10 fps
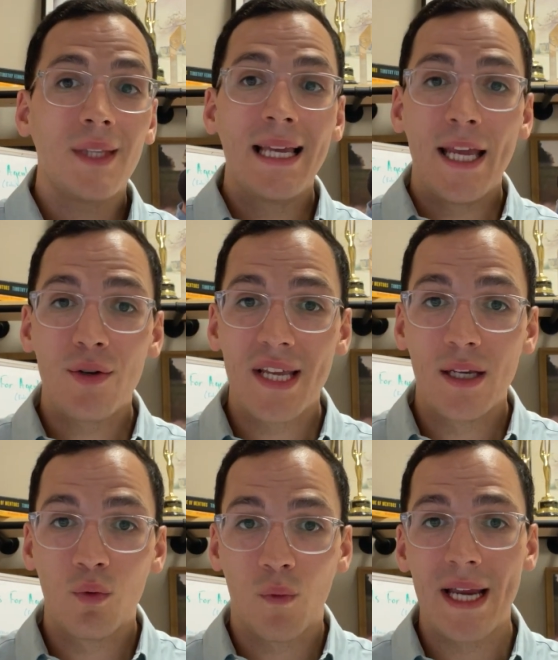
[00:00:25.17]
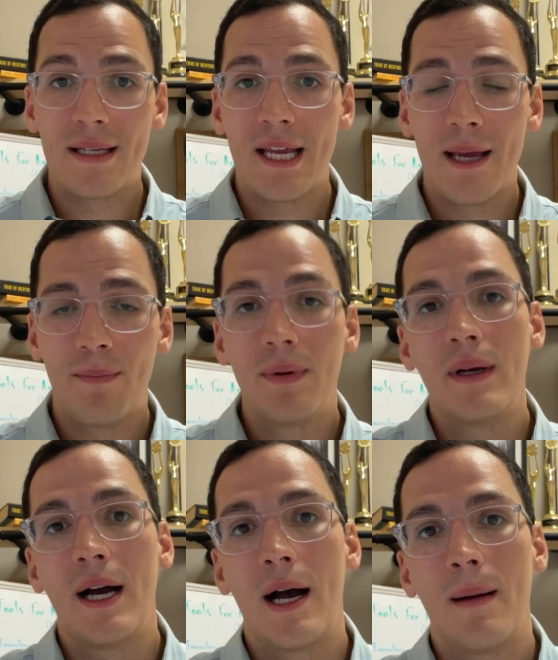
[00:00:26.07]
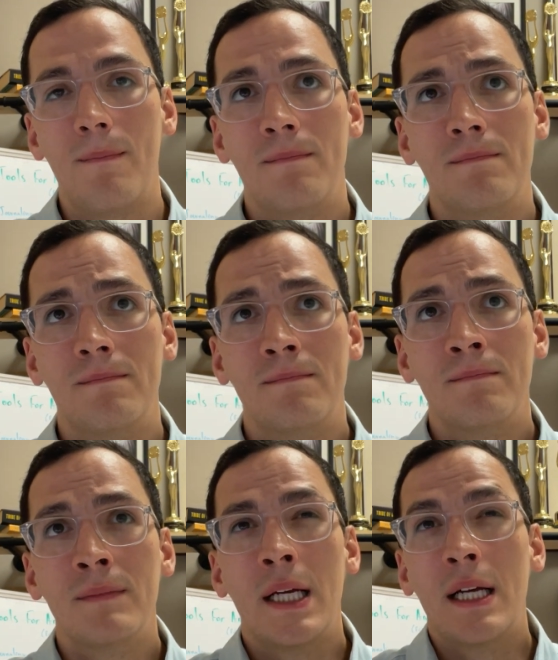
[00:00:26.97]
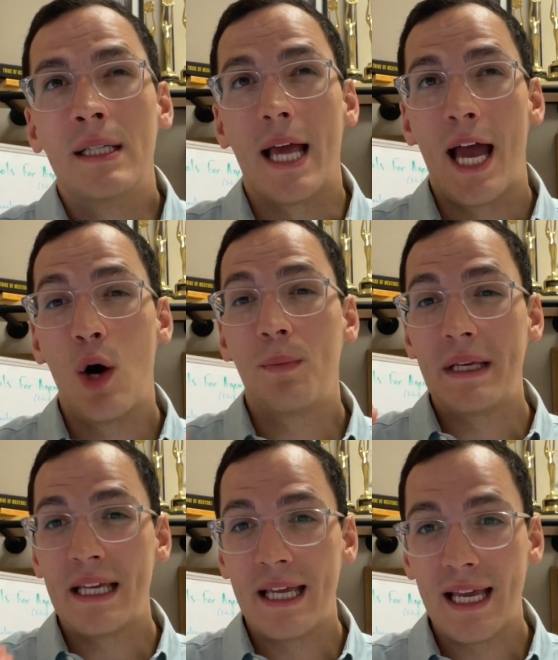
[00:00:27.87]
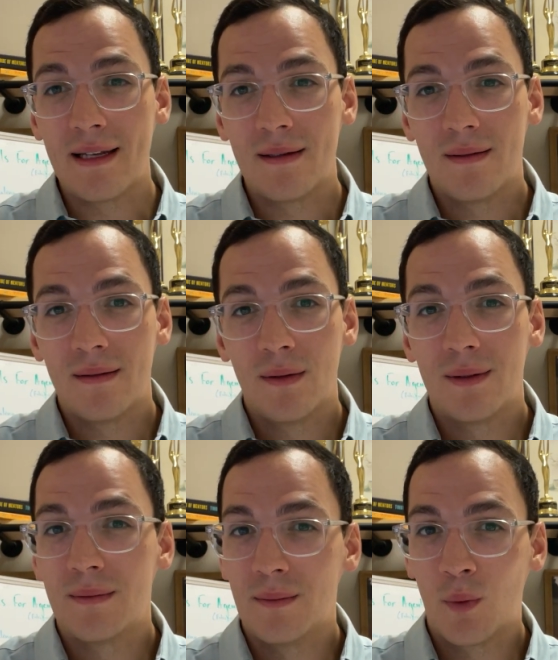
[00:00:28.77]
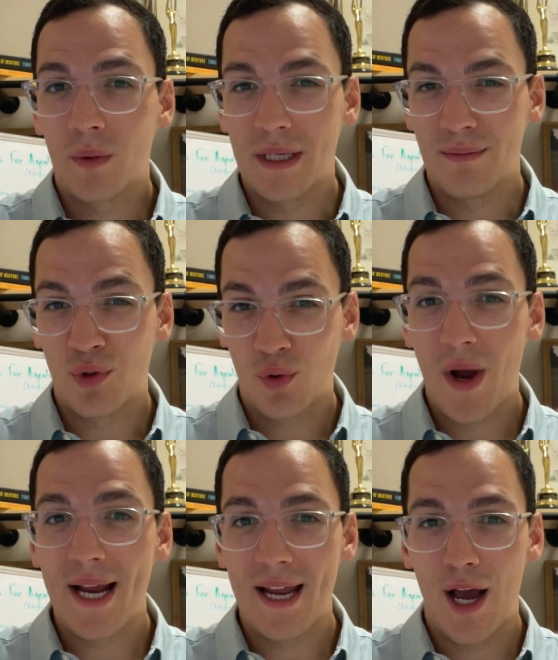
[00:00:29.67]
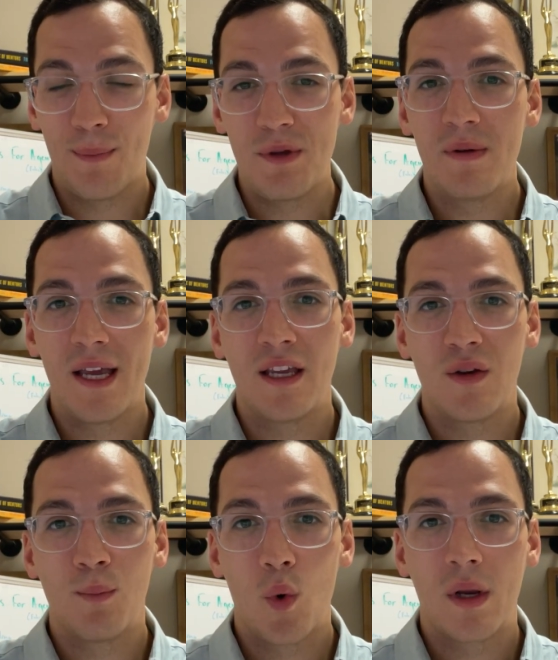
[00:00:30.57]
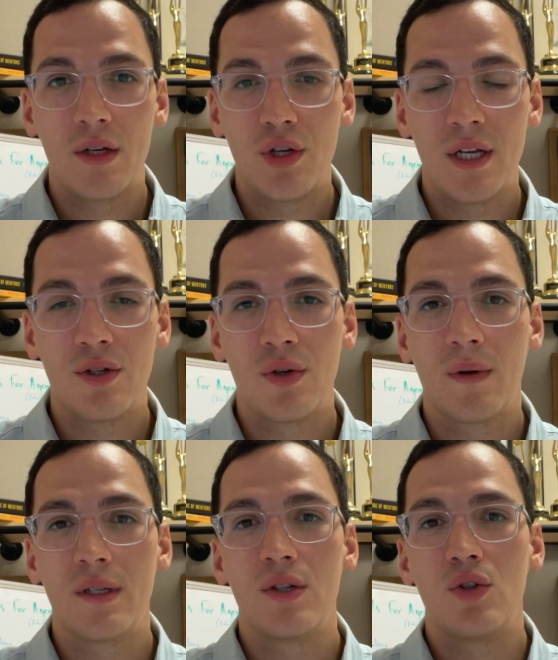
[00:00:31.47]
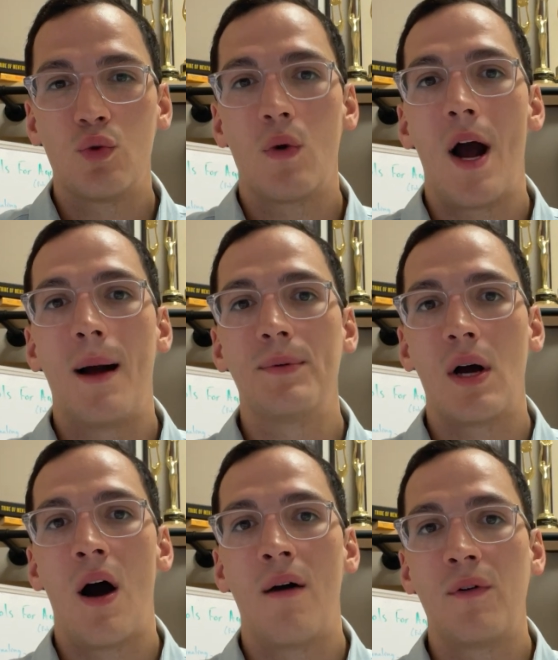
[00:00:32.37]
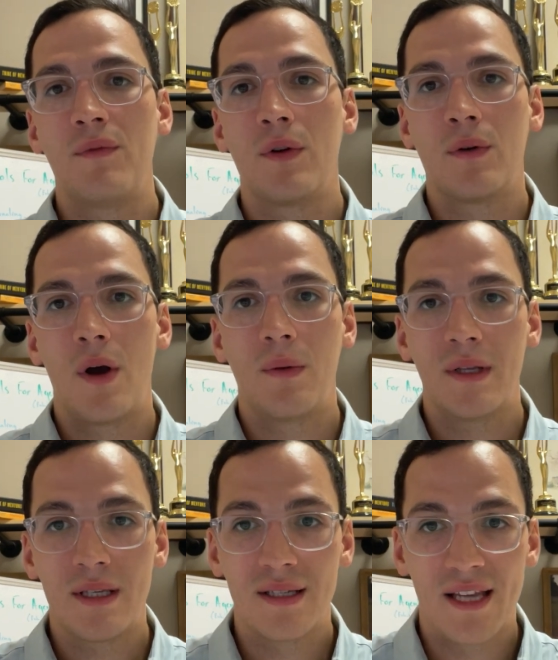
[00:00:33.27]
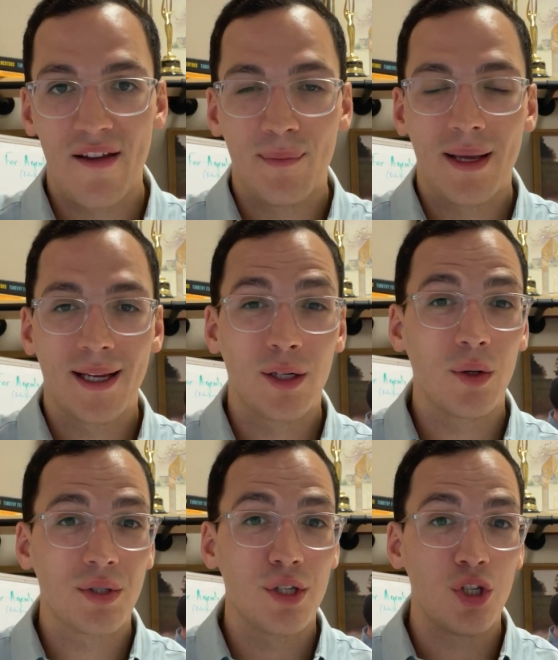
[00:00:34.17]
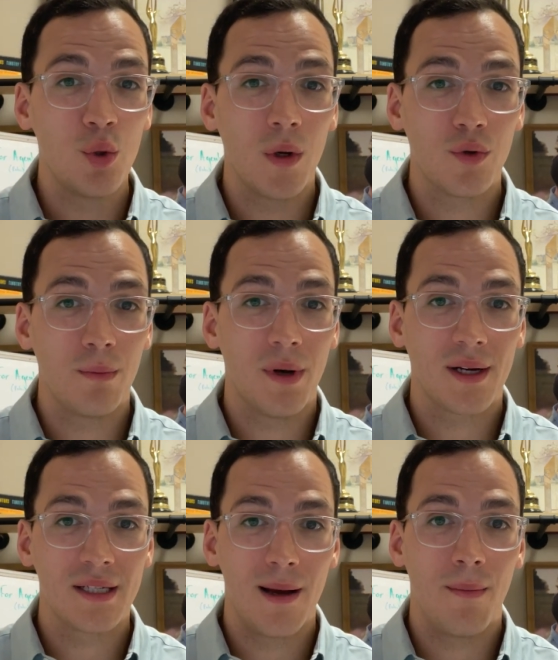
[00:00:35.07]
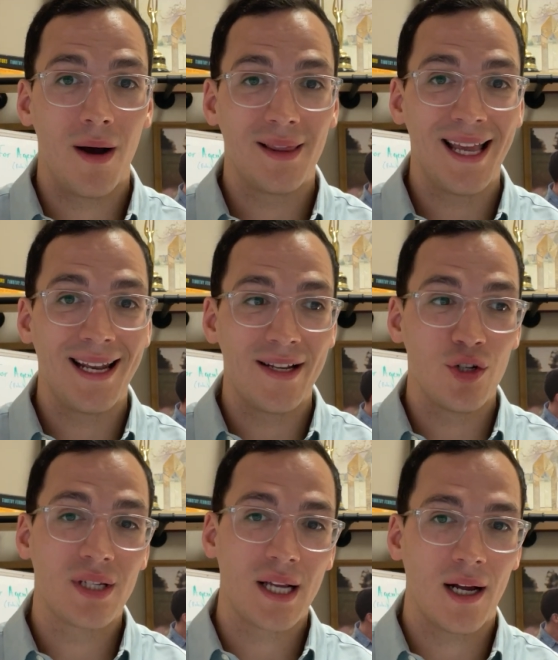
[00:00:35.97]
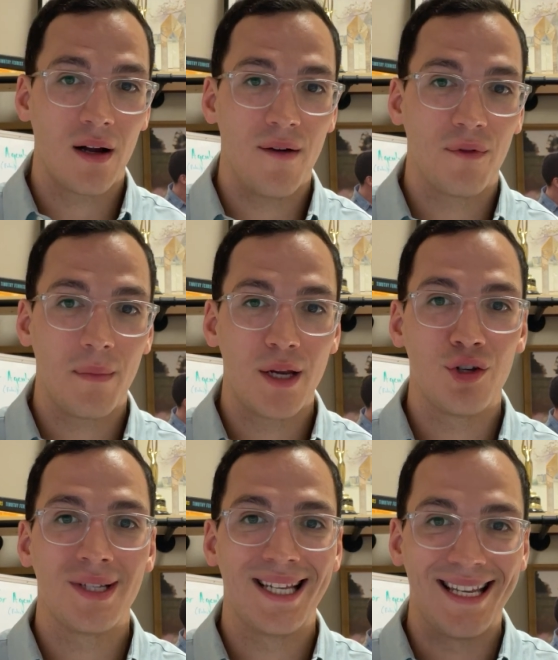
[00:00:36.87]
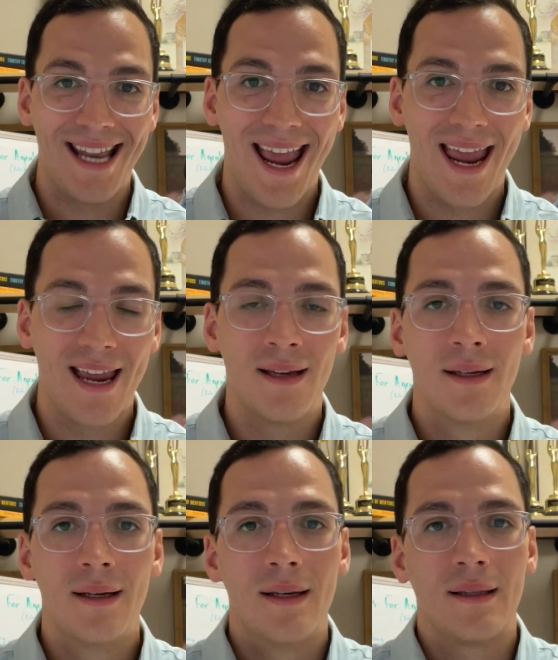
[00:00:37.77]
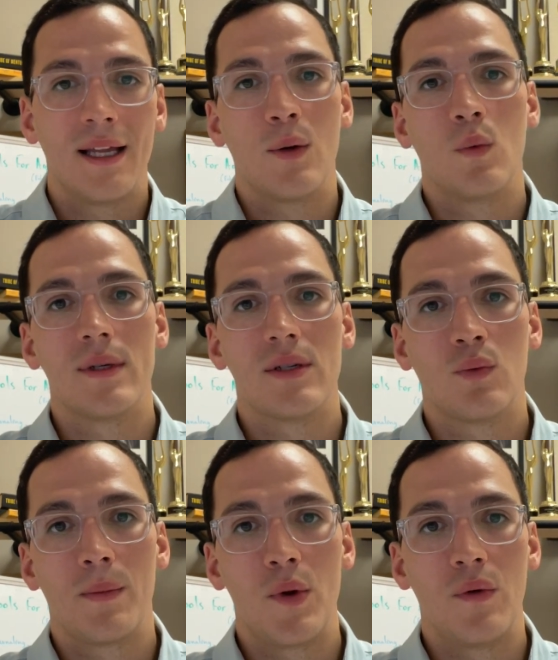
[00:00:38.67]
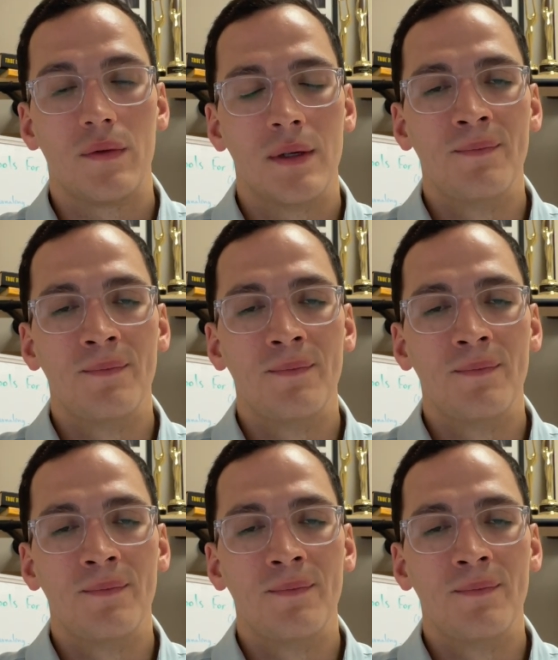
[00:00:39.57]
here's a great tip to help get or to try to help you get your mortgage insurance dropped off of your loan. This has saved me like close to $200 a month, and I just got confirmation today that it was removed.